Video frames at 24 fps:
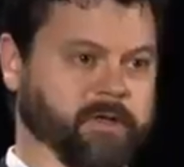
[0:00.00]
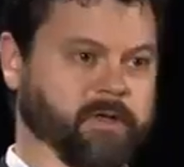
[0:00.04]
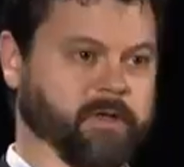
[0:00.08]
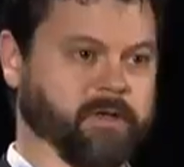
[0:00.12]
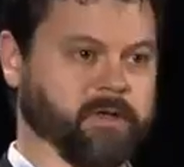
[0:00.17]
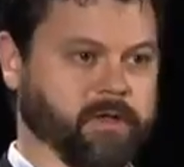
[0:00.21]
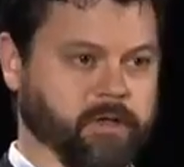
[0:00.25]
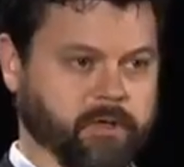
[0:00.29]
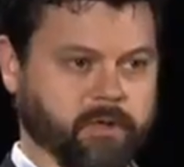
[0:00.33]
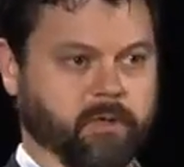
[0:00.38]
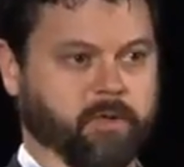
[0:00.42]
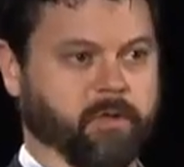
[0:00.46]
going
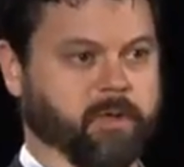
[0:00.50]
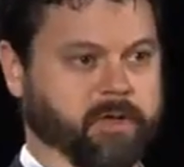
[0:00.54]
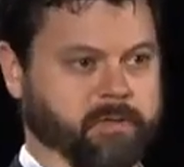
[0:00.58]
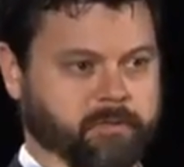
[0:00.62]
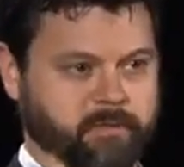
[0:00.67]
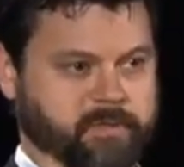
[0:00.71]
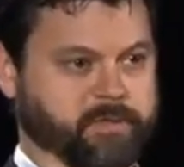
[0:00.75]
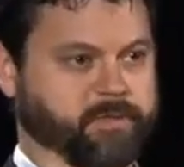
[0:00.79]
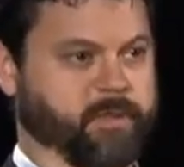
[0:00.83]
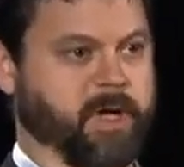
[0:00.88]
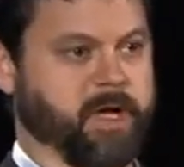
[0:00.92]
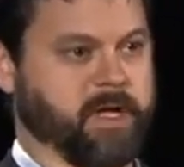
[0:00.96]
to do
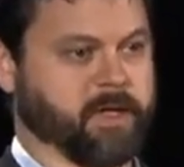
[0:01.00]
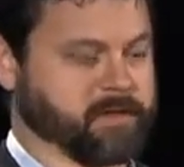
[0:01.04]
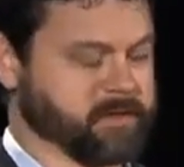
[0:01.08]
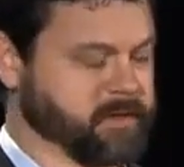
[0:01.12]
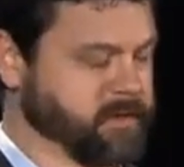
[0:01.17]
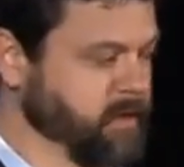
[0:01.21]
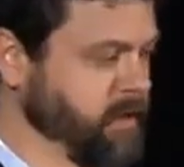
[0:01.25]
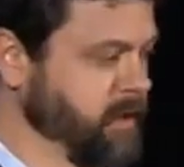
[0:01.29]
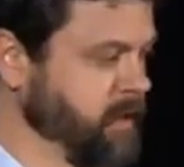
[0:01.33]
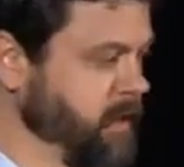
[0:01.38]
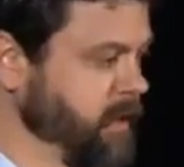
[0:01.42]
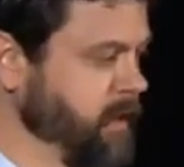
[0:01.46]
in
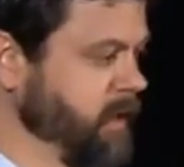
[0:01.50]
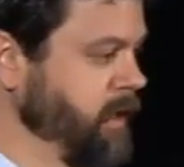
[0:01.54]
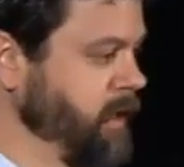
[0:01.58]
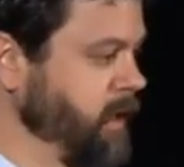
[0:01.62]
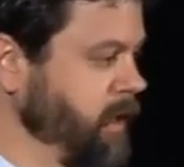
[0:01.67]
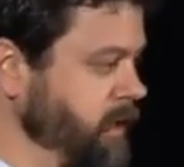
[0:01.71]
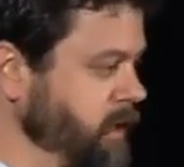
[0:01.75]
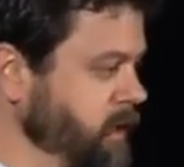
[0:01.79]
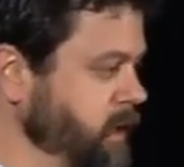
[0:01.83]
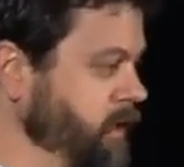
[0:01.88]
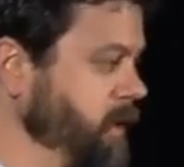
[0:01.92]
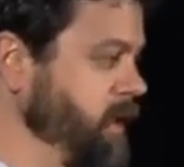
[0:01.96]
response
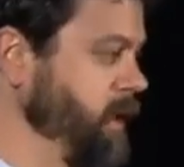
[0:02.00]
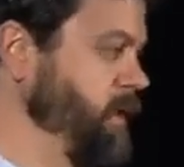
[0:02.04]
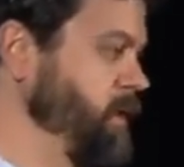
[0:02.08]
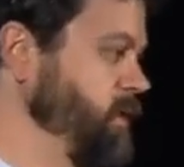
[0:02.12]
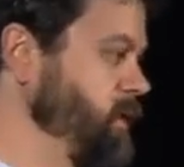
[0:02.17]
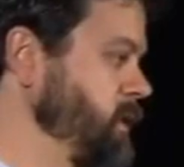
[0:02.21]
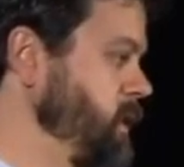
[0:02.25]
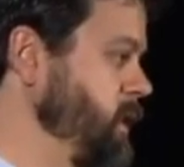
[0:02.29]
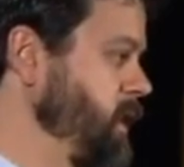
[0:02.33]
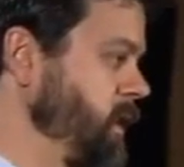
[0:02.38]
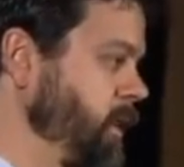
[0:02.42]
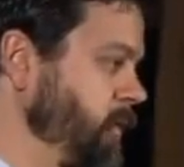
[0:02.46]
to
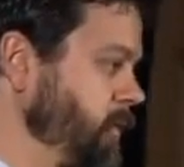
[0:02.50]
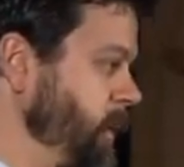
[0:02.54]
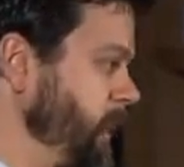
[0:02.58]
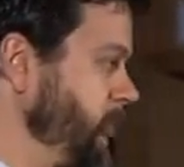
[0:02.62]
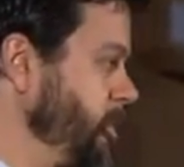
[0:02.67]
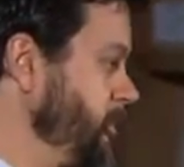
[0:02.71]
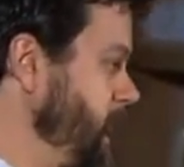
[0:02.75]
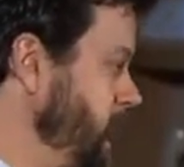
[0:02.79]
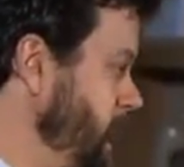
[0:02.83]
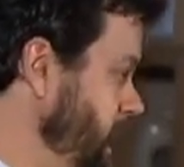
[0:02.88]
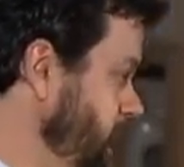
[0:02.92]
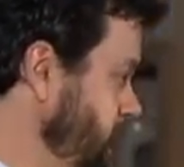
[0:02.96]
this?
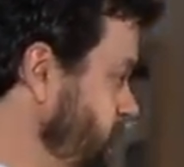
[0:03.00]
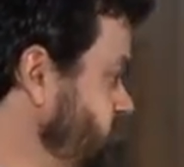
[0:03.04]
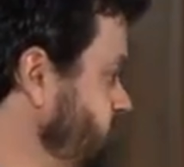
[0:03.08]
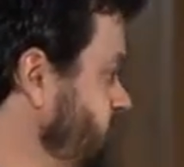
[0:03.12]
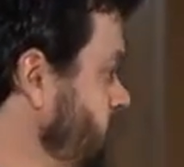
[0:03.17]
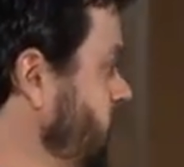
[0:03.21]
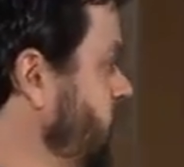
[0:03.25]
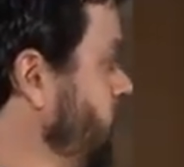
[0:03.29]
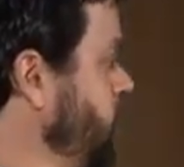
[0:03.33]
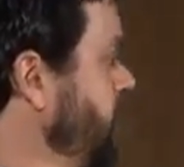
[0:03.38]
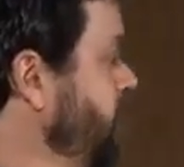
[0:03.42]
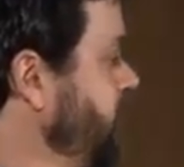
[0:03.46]
And
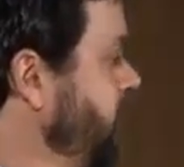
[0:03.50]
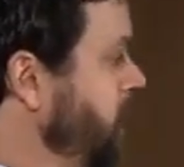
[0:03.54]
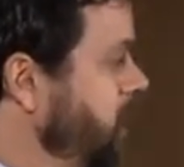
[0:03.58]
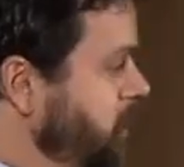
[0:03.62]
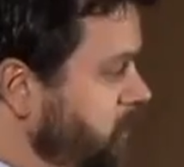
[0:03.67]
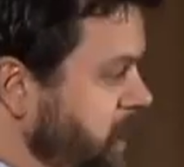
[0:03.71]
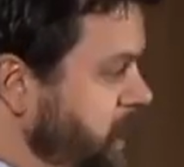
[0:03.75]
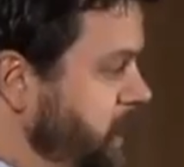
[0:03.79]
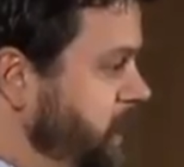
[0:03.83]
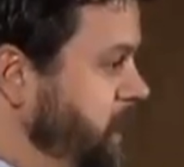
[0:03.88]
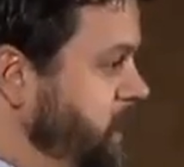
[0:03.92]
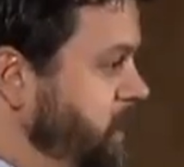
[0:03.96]
so we've
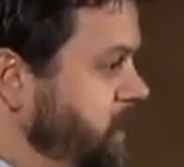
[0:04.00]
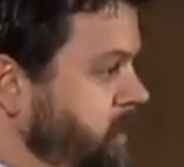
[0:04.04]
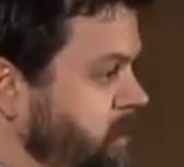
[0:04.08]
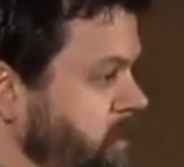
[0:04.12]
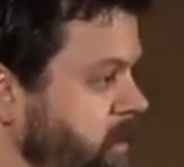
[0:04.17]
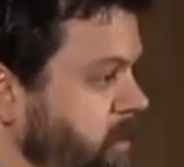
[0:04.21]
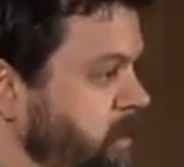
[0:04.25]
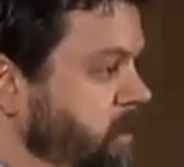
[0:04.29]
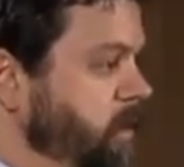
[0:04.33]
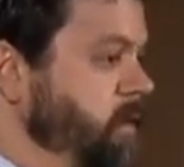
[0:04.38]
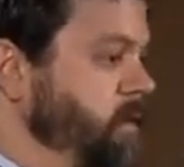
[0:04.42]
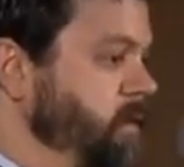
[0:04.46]
already
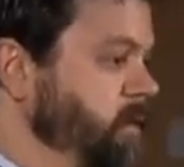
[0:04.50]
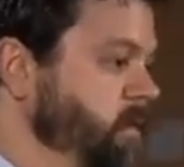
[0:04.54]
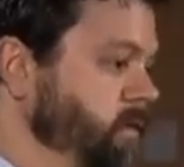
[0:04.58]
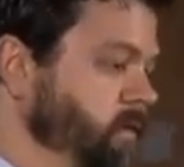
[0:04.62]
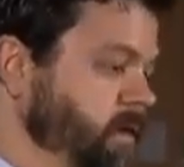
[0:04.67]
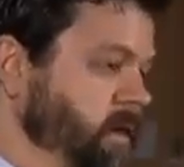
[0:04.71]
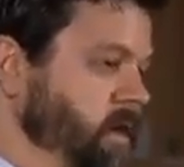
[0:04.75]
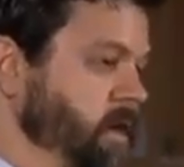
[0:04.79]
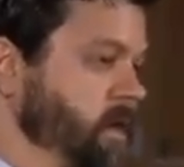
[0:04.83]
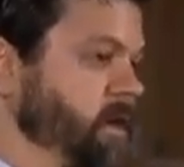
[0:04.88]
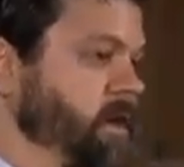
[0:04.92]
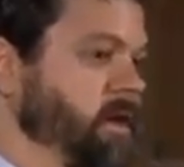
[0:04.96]

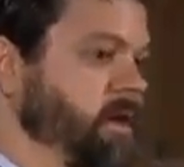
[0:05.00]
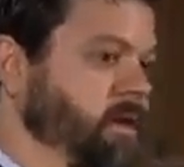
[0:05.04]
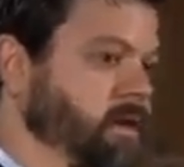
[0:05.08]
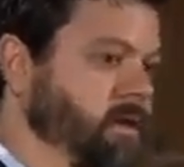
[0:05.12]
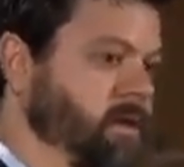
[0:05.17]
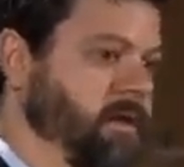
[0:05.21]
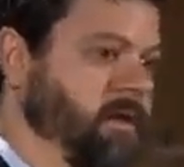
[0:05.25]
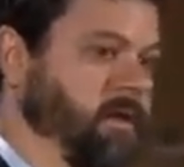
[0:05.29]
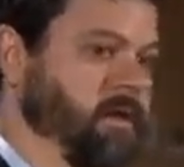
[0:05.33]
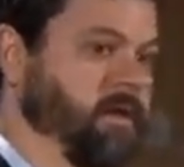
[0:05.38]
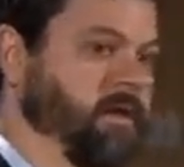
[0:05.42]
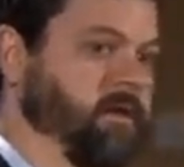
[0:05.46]
seen
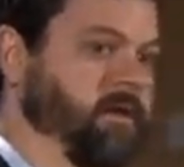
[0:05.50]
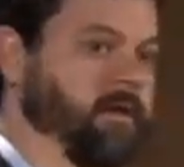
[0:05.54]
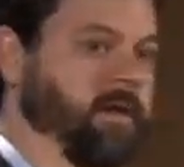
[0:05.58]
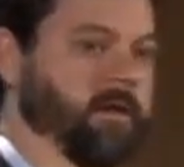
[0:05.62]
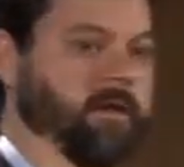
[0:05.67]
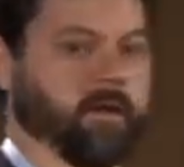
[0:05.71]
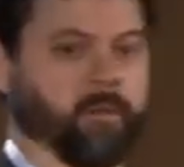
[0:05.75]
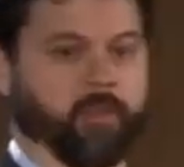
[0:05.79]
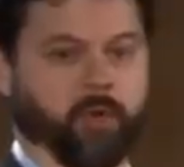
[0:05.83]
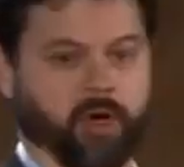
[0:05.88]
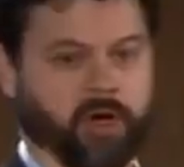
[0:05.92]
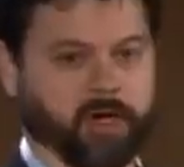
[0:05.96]

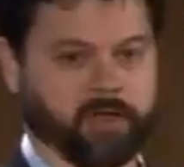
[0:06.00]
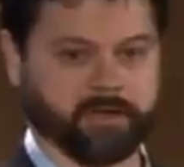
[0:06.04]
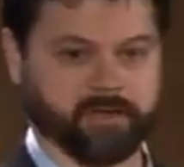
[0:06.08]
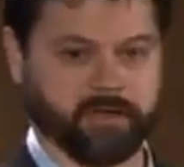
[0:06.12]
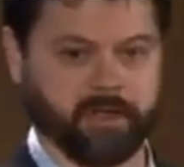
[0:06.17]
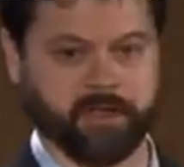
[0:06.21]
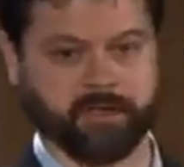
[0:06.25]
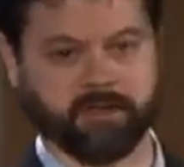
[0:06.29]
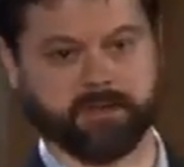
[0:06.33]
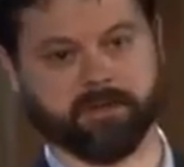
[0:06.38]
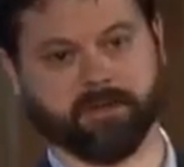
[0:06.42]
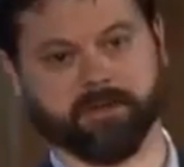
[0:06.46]
that the
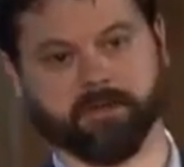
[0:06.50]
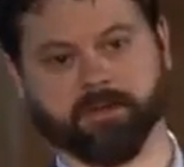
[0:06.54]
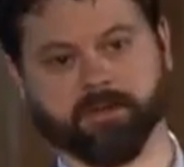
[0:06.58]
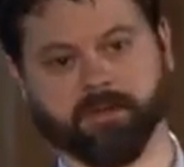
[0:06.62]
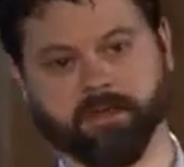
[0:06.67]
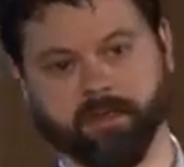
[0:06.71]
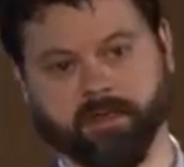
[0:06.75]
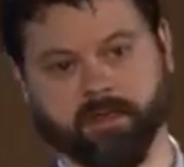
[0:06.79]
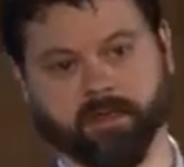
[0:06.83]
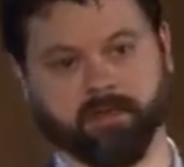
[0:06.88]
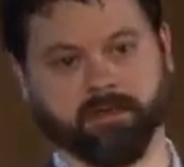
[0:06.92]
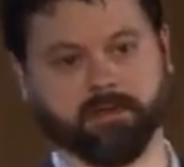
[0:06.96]
process
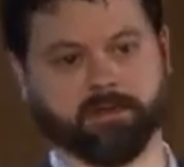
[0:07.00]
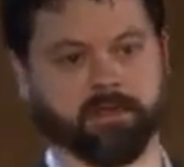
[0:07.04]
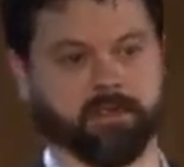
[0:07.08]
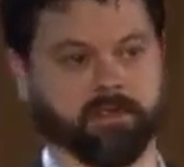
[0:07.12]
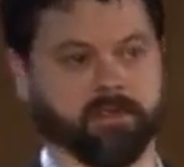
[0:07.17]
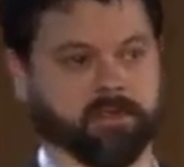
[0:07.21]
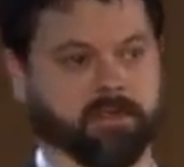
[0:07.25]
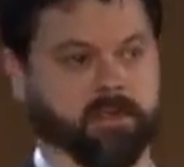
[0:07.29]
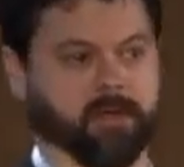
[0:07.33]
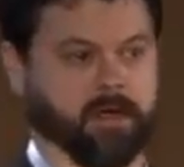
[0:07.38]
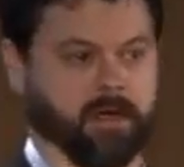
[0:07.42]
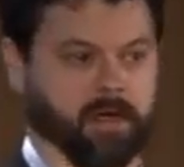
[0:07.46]
is
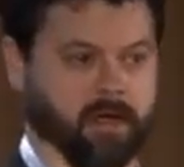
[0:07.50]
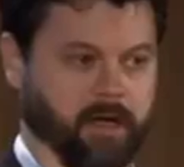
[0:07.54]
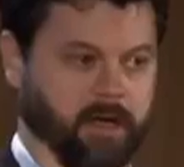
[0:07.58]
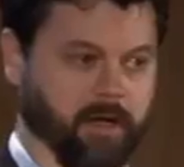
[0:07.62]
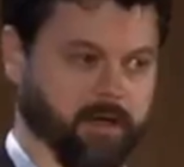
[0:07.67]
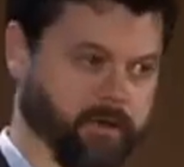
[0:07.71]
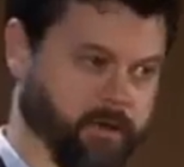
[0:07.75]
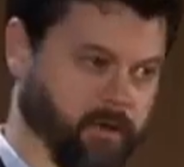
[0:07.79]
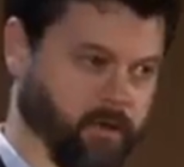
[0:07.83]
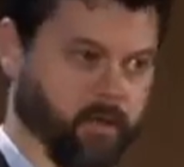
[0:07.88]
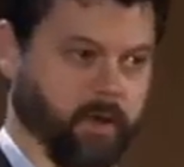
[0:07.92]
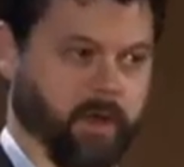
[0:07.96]

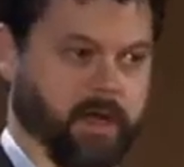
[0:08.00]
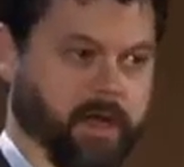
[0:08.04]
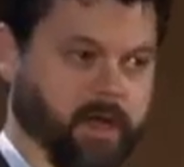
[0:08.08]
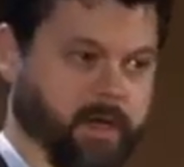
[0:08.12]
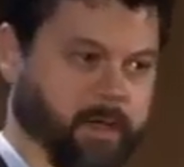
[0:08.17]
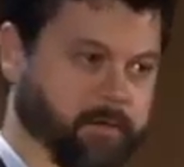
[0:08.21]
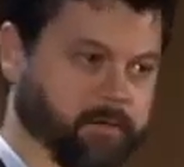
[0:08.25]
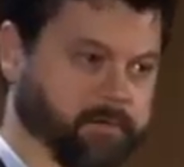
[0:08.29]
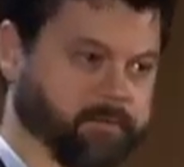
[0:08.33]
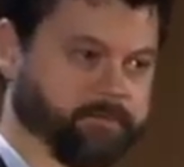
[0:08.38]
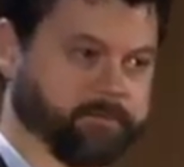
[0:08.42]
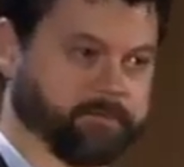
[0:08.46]

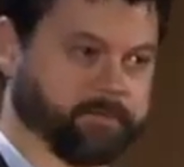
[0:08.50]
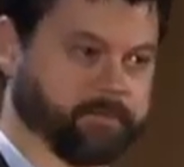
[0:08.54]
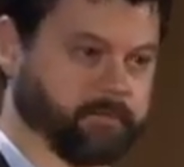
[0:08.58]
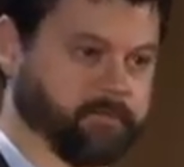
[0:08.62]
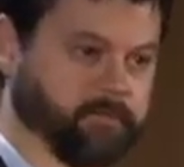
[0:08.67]
underway.